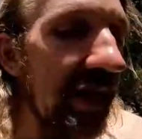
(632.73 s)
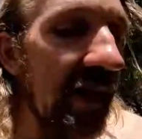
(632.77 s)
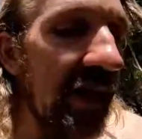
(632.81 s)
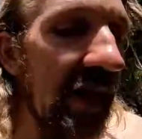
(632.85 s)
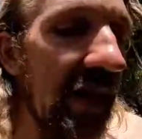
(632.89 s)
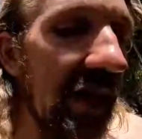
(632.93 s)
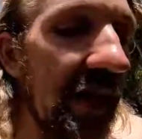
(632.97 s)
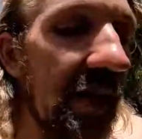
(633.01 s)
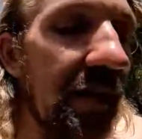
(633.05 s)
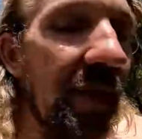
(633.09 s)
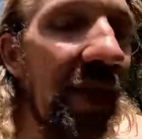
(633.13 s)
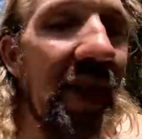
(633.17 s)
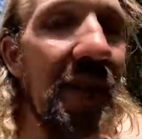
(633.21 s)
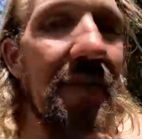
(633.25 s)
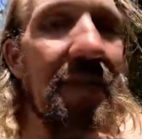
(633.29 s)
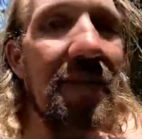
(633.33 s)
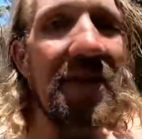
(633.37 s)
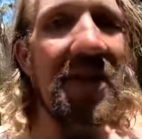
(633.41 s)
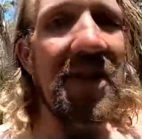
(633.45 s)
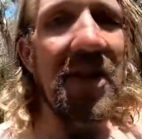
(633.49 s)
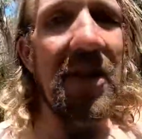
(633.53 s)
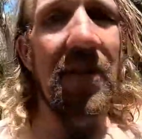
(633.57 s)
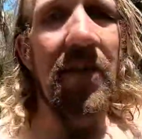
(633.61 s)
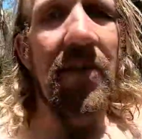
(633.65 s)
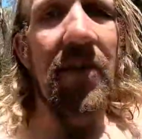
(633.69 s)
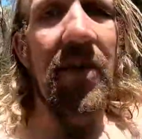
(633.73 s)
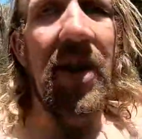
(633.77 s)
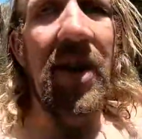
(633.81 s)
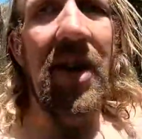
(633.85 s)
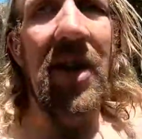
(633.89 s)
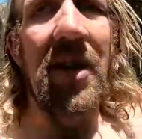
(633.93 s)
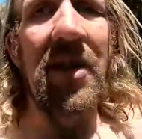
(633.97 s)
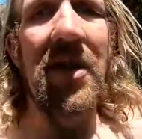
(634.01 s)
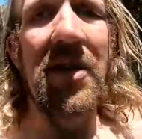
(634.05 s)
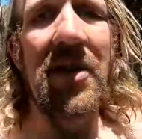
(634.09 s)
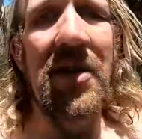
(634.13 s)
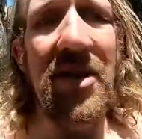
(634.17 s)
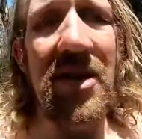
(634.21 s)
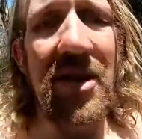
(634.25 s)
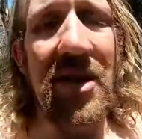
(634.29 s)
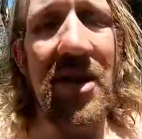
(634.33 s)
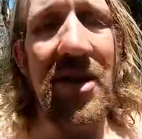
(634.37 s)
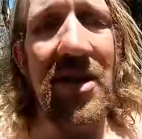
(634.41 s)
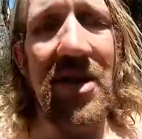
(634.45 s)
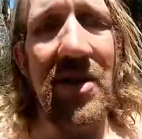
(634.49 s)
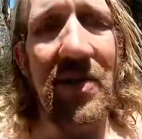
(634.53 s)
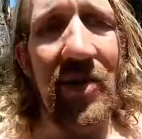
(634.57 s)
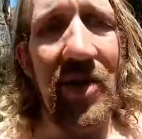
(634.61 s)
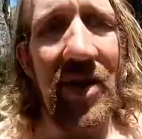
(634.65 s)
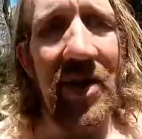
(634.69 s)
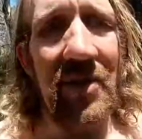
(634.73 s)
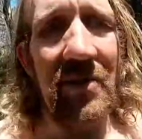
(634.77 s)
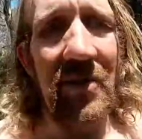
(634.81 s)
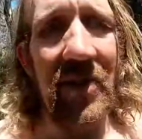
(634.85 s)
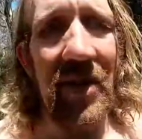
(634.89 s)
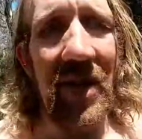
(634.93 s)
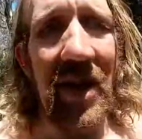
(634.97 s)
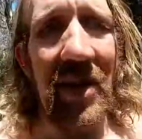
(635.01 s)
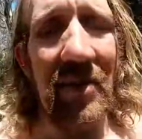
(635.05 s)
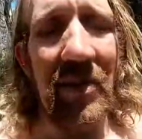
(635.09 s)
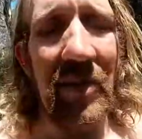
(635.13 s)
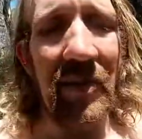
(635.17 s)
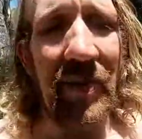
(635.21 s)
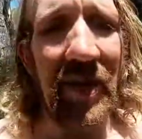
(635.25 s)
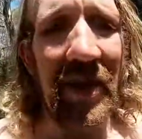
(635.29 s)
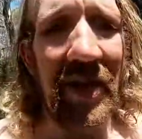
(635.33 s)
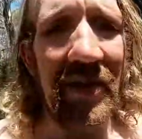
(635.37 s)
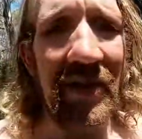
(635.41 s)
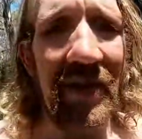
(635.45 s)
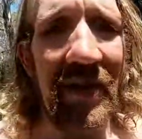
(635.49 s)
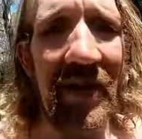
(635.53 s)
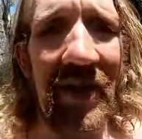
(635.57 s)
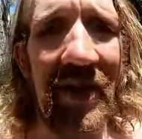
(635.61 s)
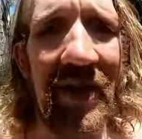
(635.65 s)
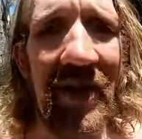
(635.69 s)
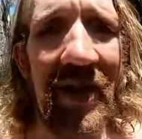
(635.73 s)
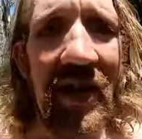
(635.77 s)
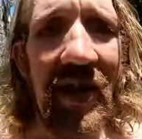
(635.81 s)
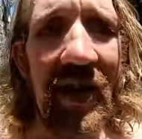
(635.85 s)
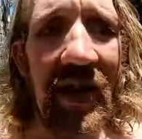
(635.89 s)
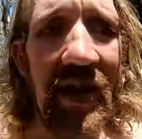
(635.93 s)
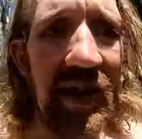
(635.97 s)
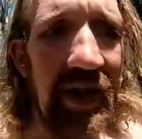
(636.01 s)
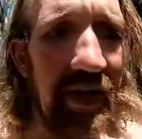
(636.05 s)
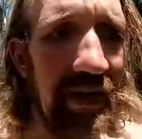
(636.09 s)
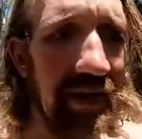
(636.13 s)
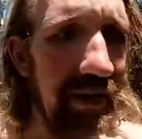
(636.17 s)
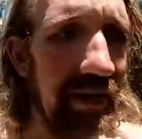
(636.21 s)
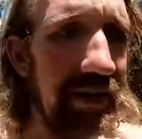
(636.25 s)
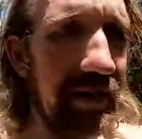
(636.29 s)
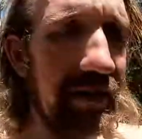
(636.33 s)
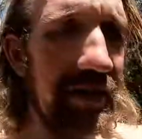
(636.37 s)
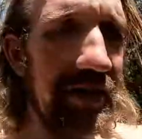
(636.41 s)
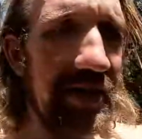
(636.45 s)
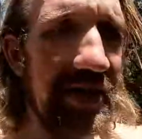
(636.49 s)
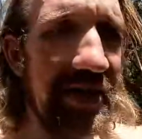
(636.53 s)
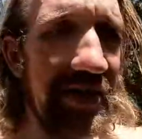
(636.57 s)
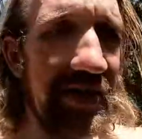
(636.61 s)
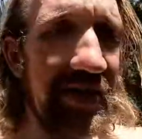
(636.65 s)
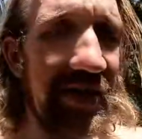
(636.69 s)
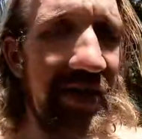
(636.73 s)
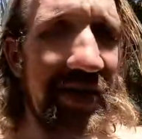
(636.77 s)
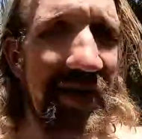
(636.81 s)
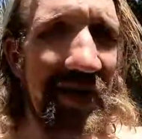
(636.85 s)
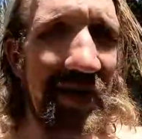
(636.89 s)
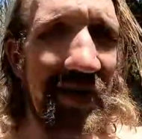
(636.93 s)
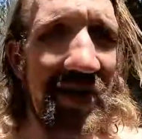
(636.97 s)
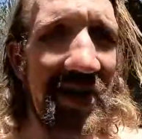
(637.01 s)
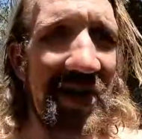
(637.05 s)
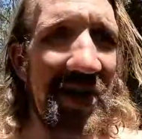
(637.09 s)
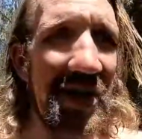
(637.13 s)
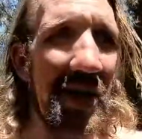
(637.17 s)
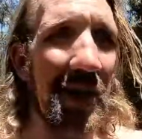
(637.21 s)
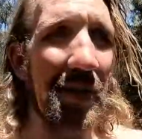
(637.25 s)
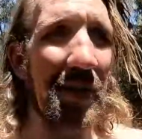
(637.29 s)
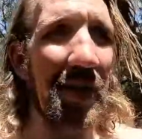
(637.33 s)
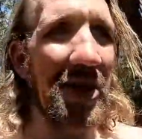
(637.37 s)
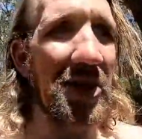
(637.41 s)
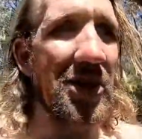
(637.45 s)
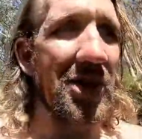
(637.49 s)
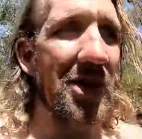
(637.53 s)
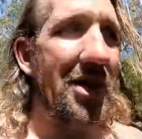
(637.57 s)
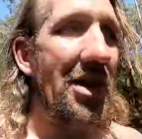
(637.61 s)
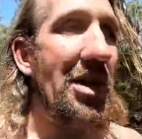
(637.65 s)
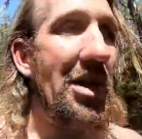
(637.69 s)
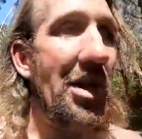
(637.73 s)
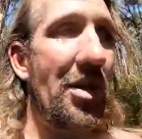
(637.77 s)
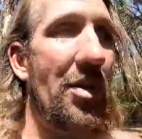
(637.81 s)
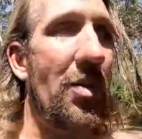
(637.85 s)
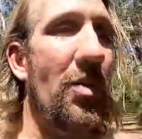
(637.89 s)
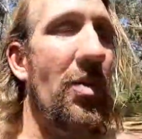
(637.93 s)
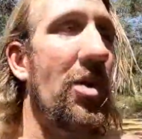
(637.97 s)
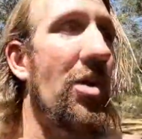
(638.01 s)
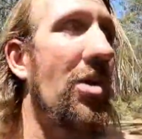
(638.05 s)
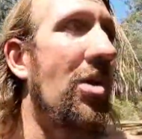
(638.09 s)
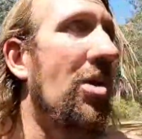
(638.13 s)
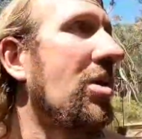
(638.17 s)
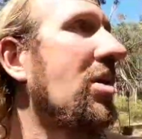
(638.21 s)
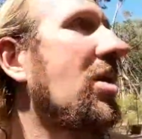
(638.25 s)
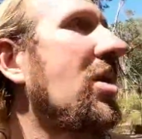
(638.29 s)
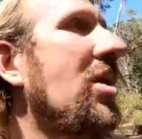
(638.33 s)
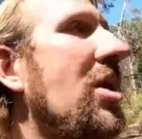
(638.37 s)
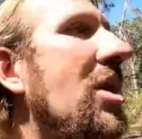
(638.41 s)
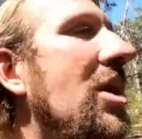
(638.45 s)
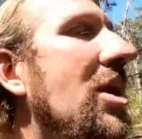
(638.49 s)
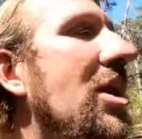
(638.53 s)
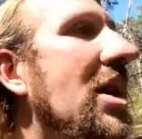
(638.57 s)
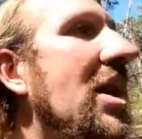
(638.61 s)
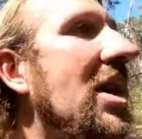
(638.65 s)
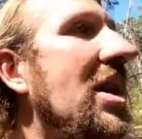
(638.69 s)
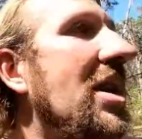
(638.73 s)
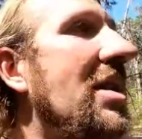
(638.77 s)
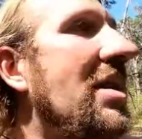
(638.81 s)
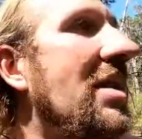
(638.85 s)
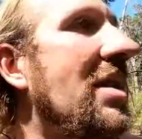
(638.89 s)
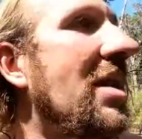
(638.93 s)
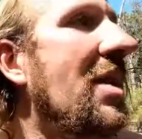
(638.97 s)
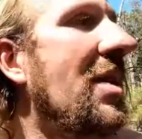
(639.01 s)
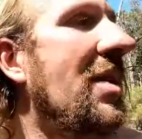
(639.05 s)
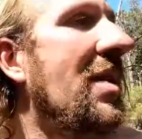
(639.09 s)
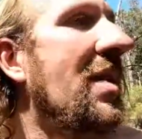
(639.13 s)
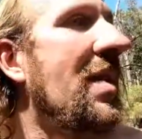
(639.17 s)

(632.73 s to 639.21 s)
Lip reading: I'm going to make myself one slice of bread with almond butter and soy sauce, and I'm actually going to walk the